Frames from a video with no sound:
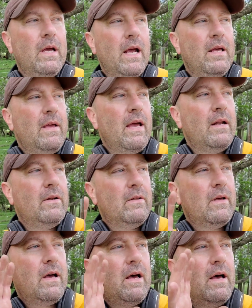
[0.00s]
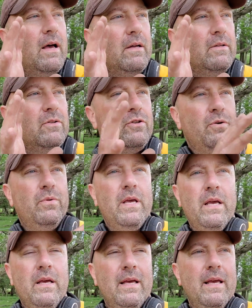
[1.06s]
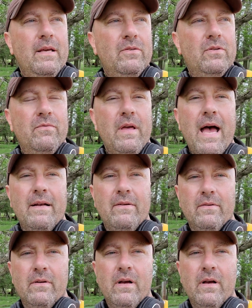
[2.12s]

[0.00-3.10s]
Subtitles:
And then to the east of that,